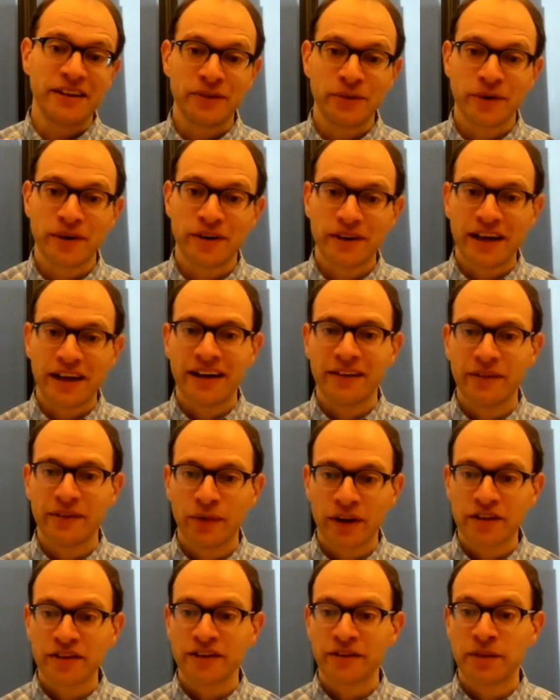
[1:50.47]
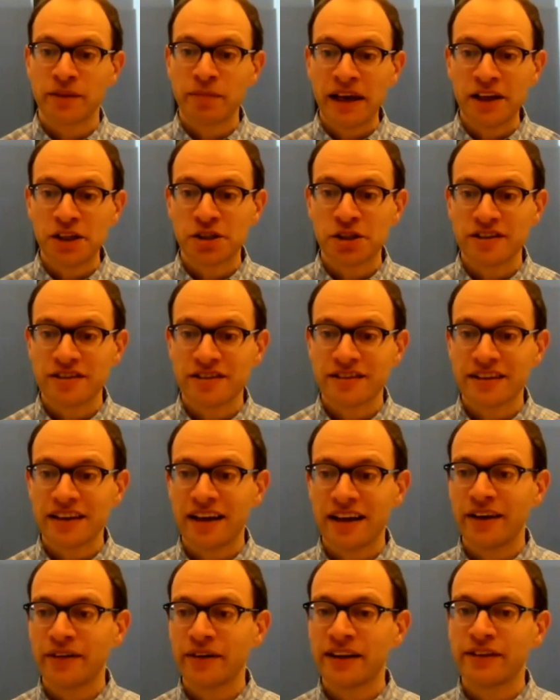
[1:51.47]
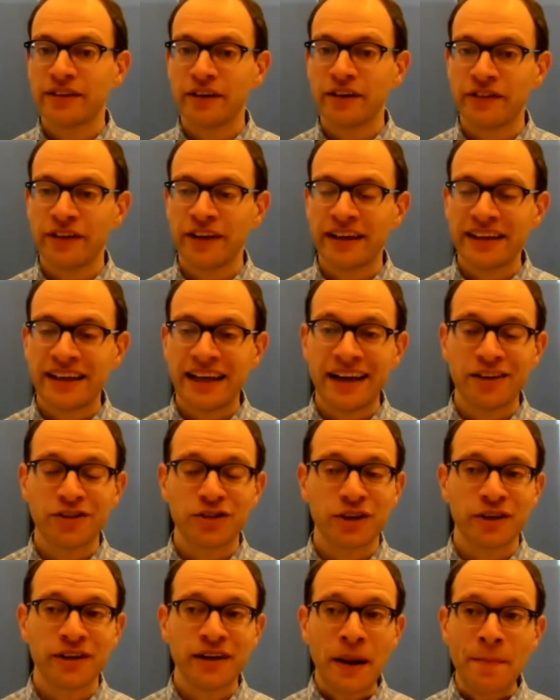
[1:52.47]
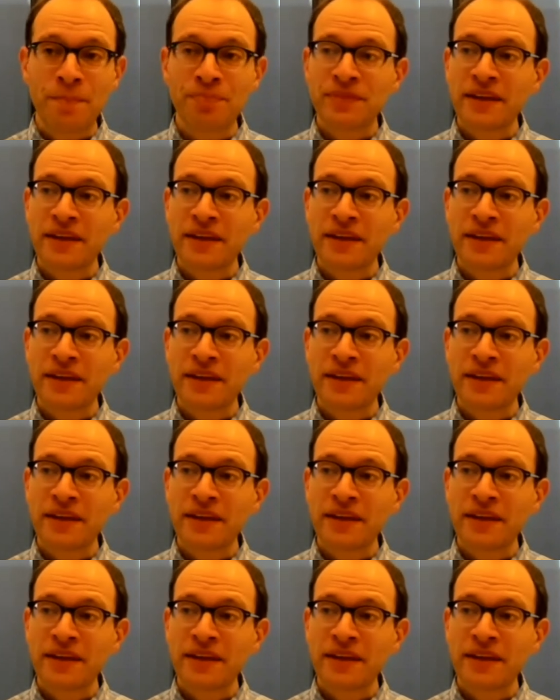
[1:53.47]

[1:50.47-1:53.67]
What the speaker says: works with patients with ovarian cancer.